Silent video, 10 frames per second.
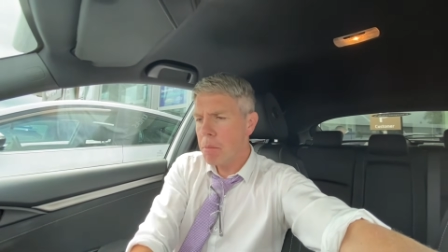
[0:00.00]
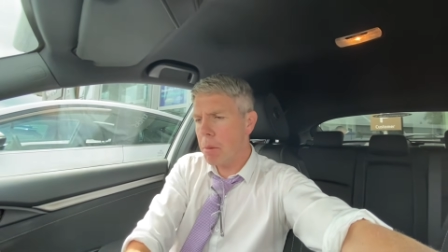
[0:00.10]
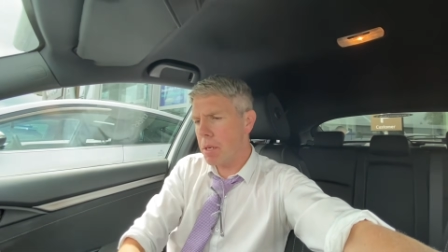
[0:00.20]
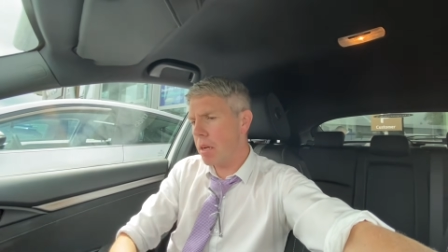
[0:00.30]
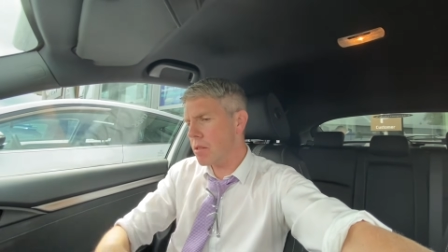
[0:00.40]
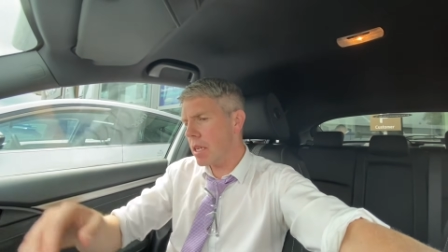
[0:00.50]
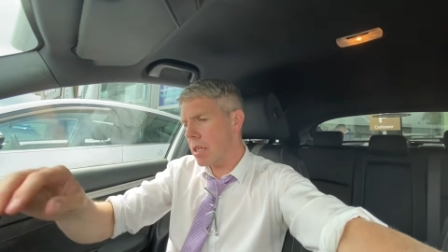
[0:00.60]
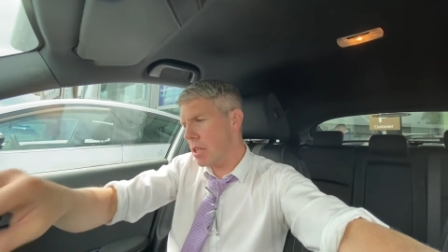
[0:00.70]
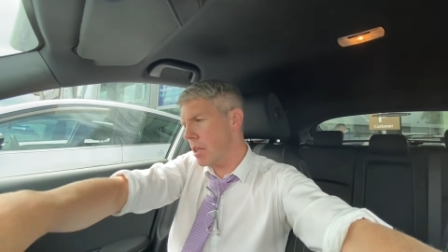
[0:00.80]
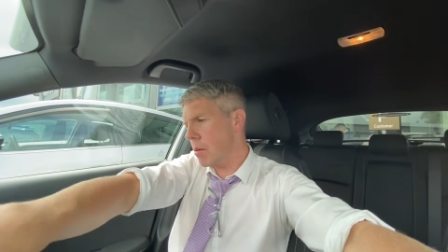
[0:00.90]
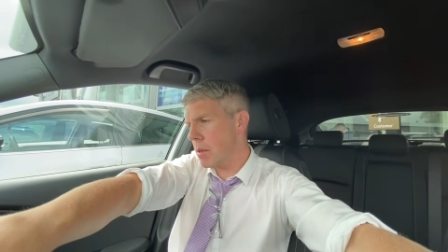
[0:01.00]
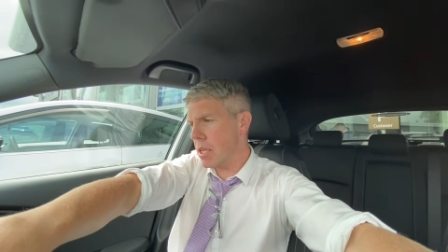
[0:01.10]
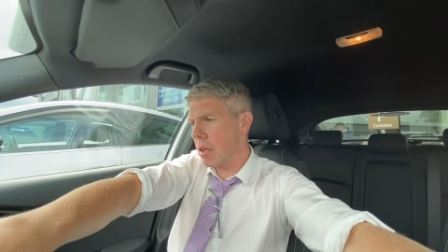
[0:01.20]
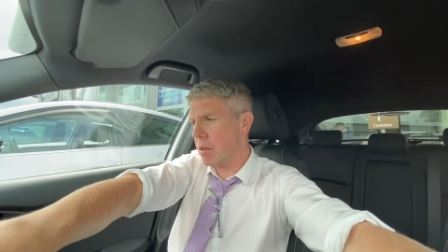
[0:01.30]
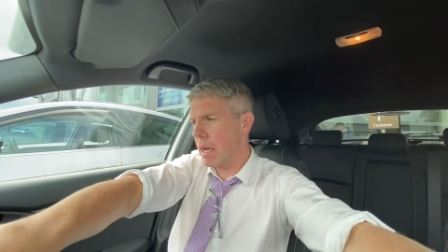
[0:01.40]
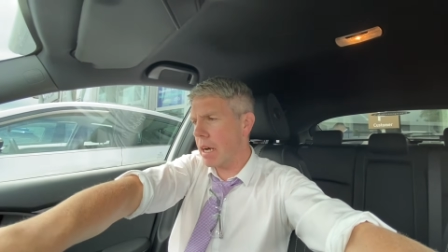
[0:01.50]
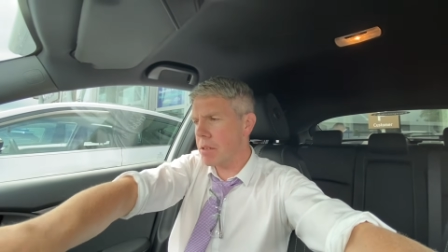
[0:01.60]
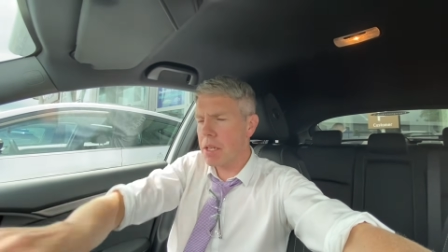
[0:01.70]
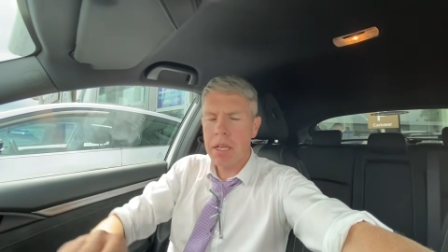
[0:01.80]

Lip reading: But I've seen, generally, we sell other cars.